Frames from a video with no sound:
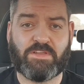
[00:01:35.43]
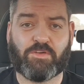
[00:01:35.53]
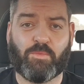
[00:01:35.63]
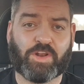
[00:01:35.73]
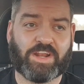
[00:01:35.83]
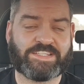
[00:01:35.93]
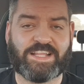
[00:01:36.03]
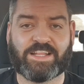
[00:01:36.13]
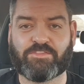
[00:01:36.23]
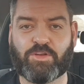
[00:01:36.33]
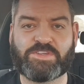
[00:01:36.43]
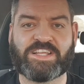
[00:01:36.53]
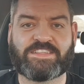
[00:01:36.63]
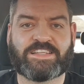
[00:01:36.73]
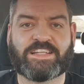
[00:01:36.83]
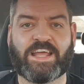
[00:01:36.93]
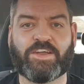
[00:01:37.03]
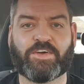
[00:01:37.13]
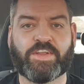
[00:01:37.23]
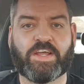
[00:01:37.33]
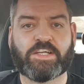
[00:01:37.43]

I've got one on this hand. I've got my scent of the day on.